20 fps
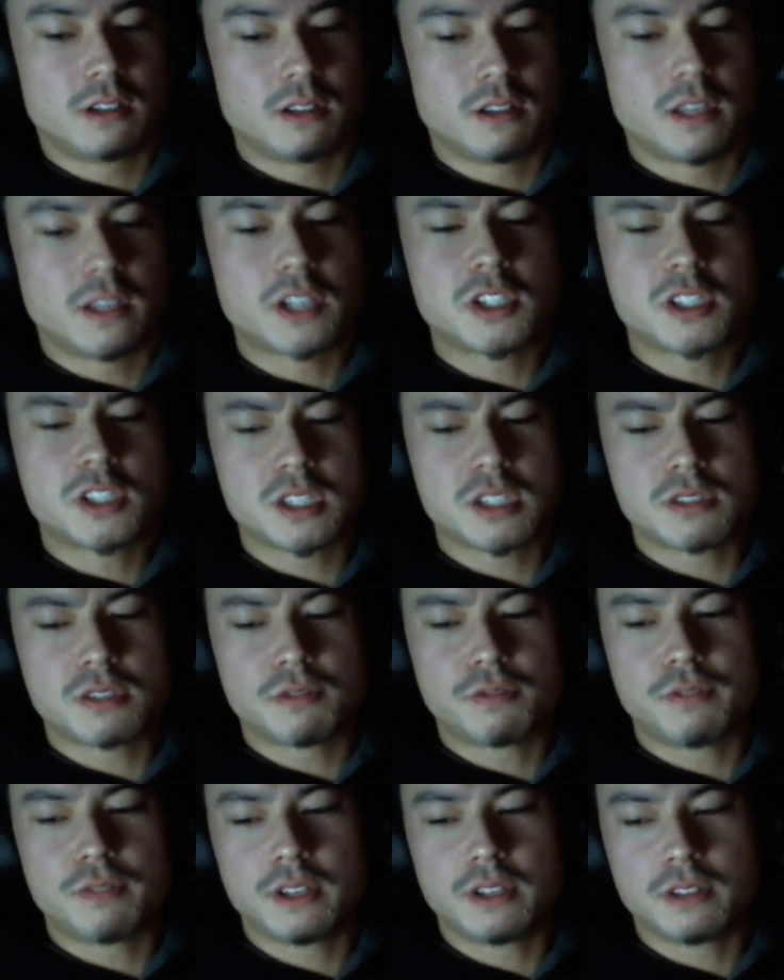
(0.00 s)
That just doesn't
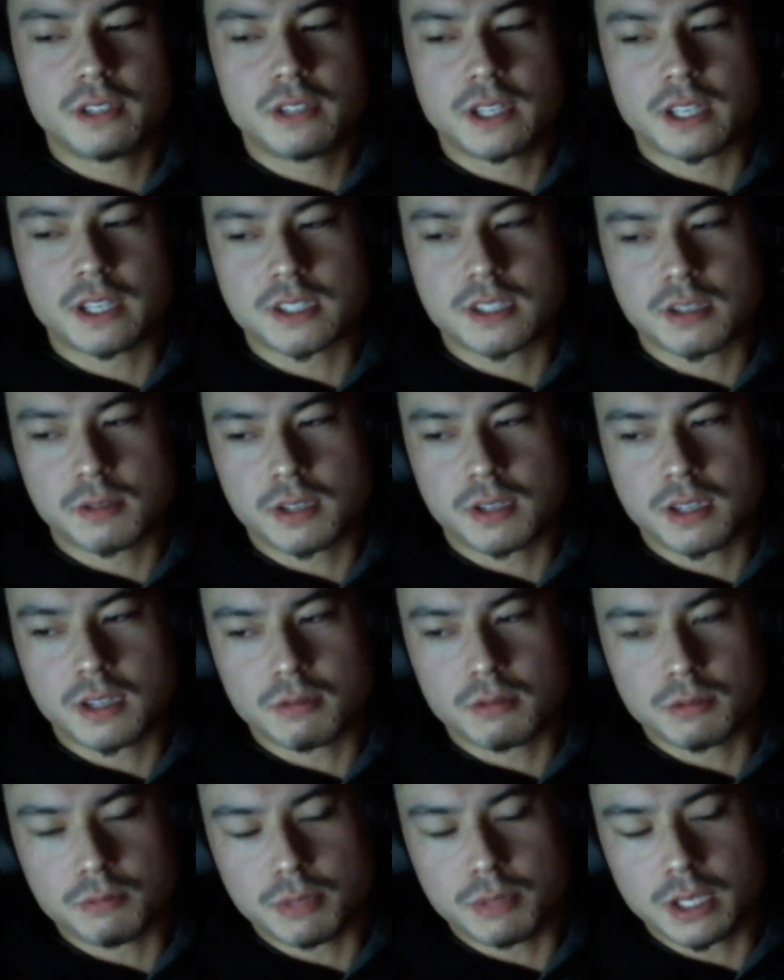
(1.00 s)
feel like something
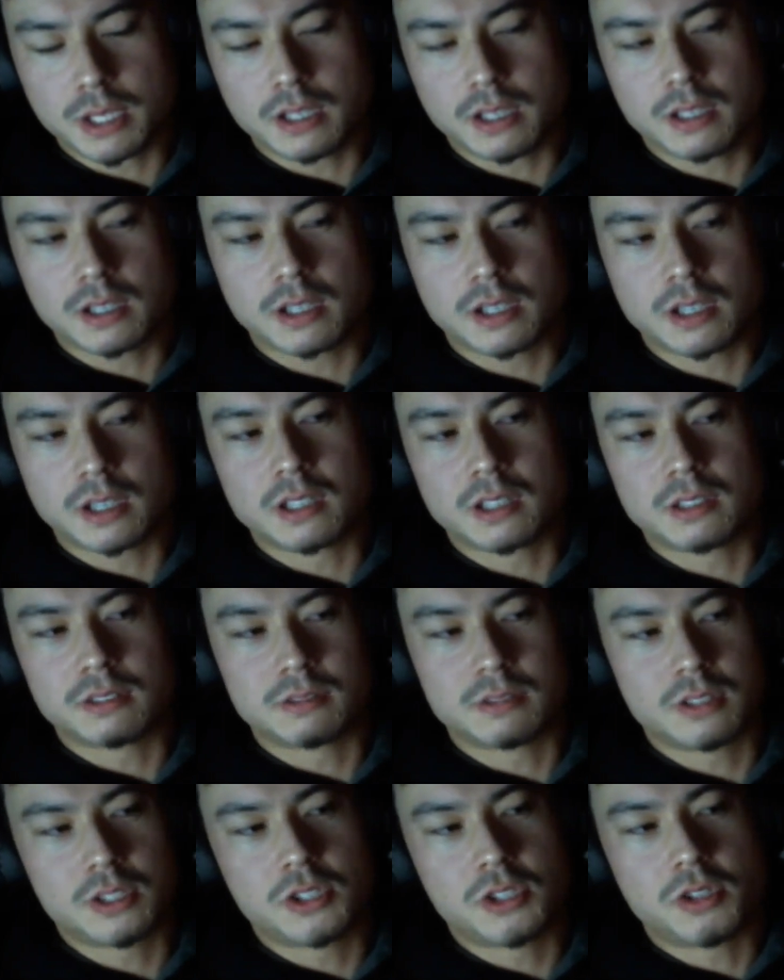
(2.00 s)
that would be uh,
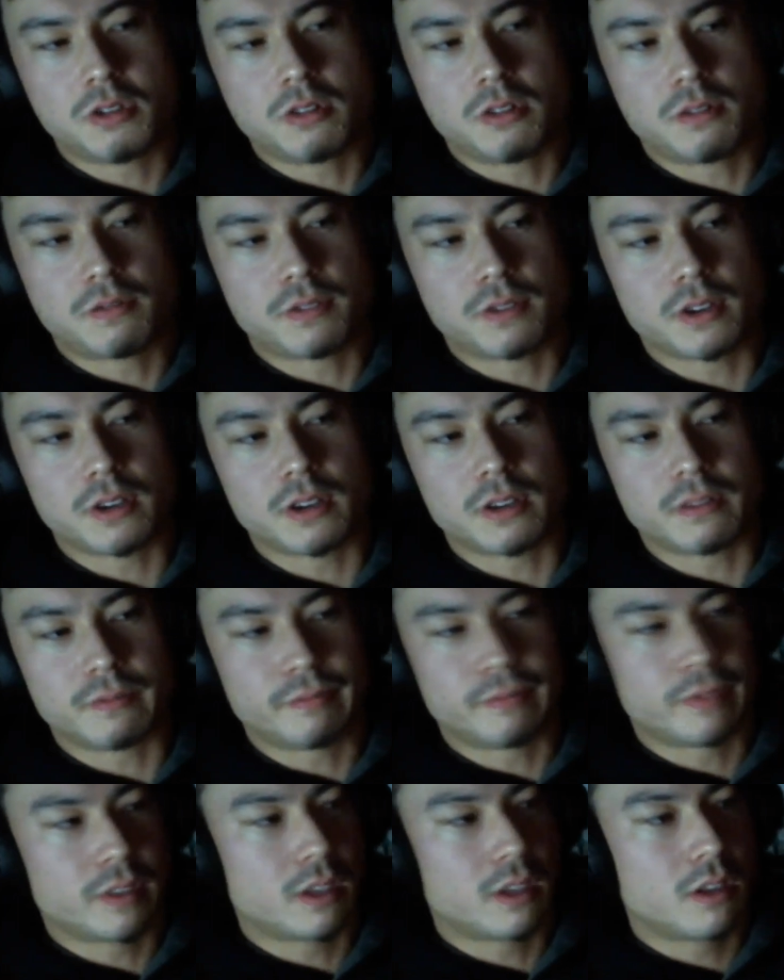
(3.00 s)
suited for
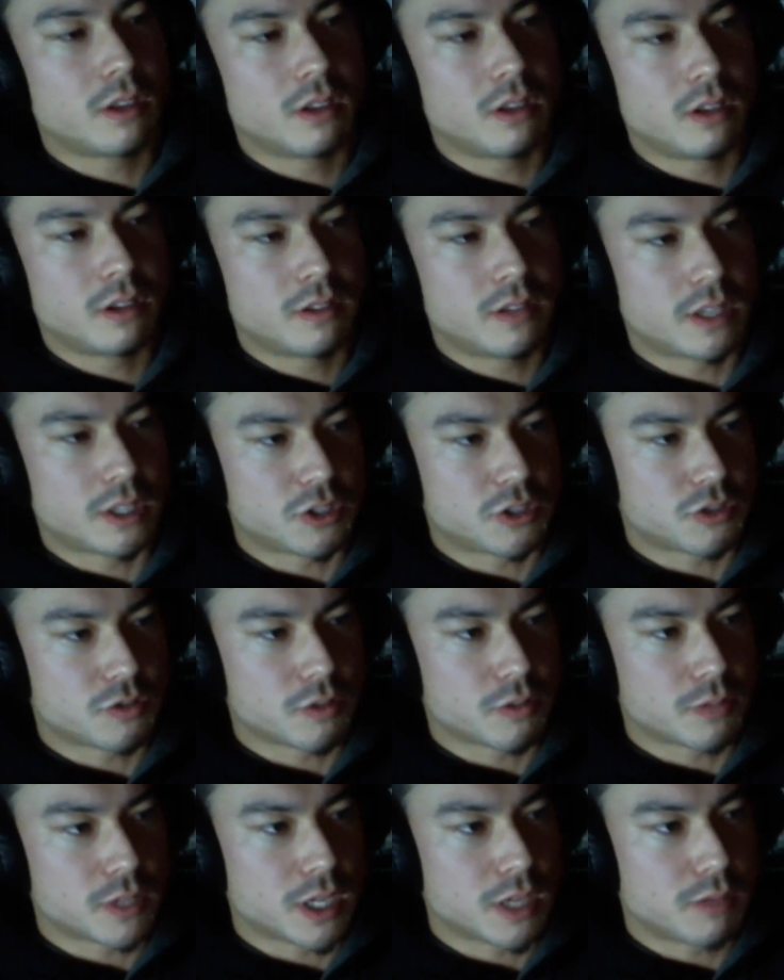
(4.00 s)
that
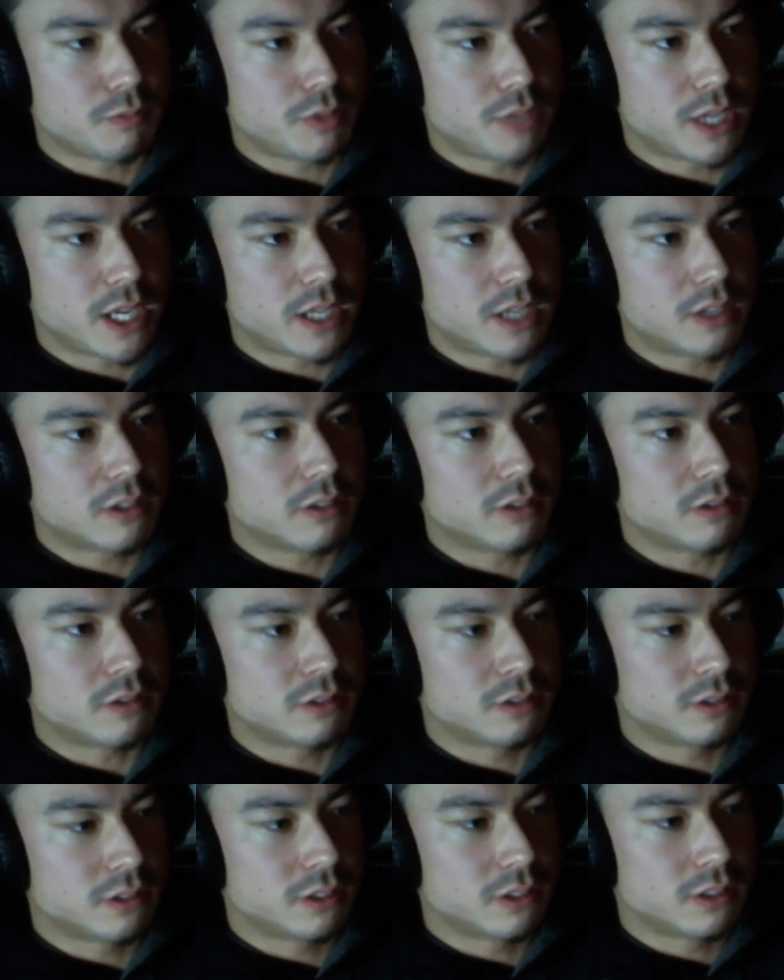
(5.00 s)
stripped down piano
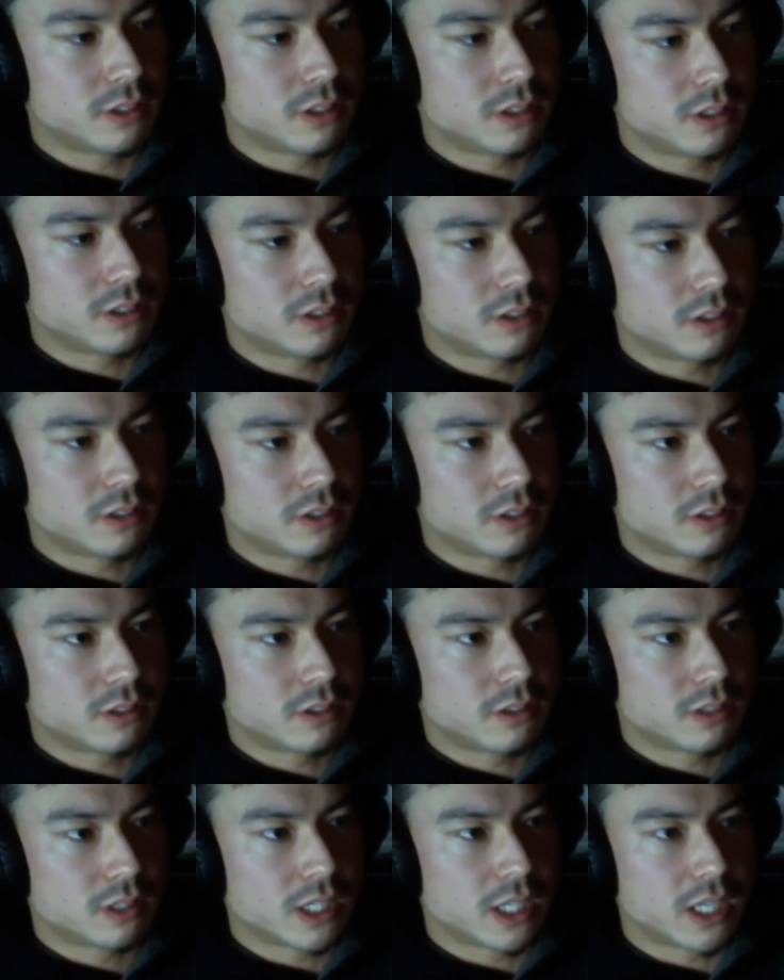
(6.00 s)

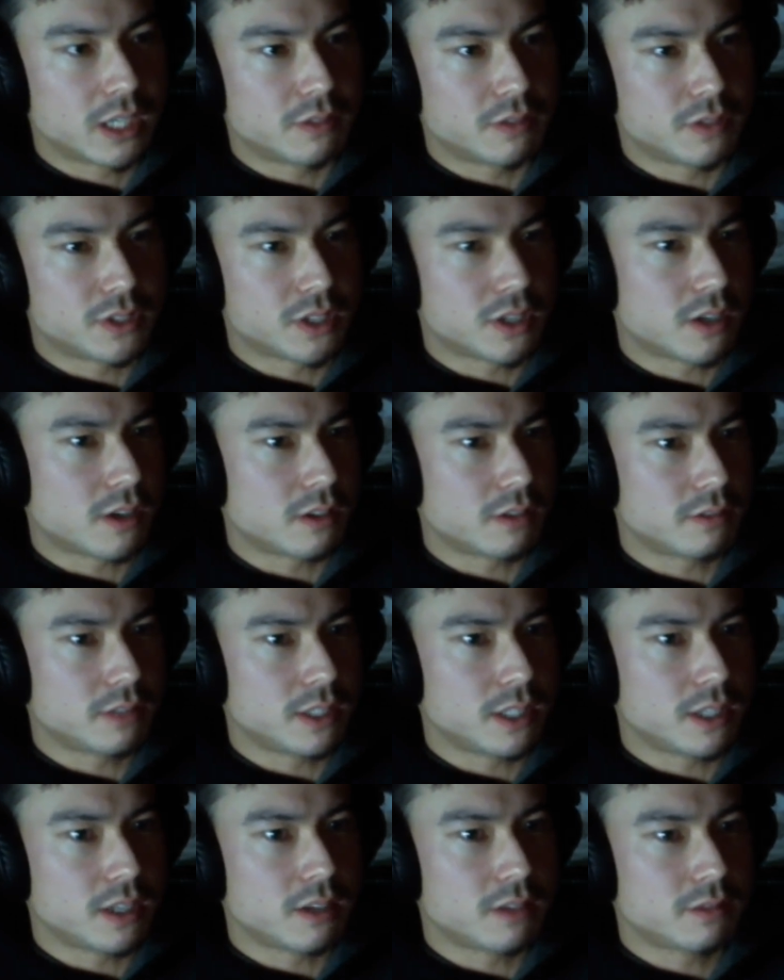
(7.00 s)
kind of song,
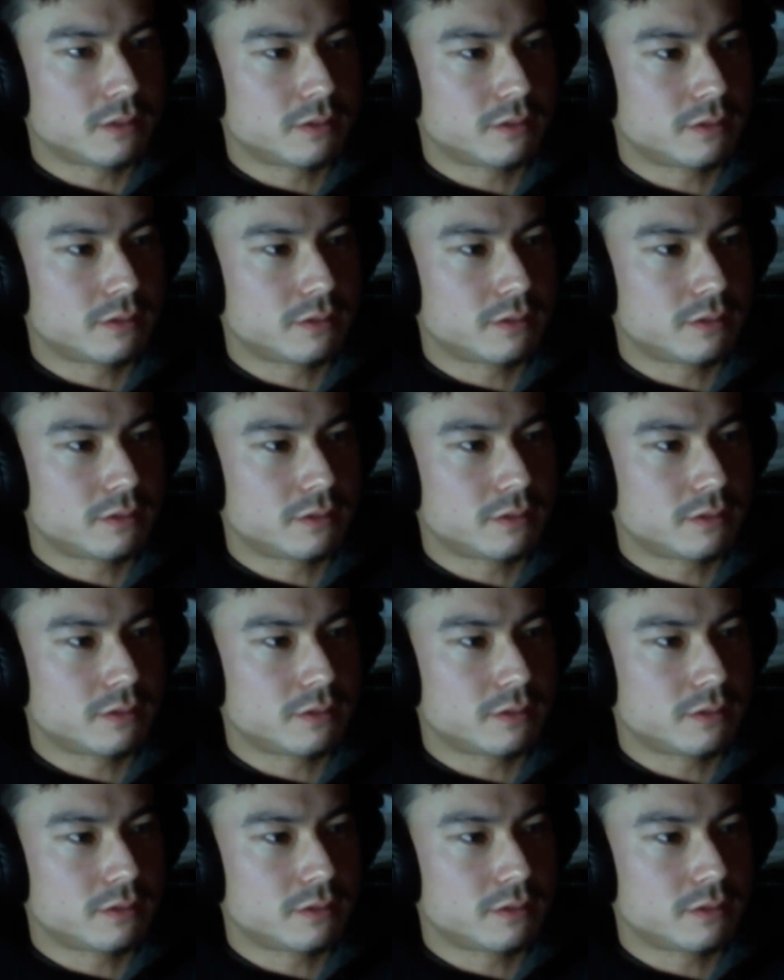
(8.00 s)
you know?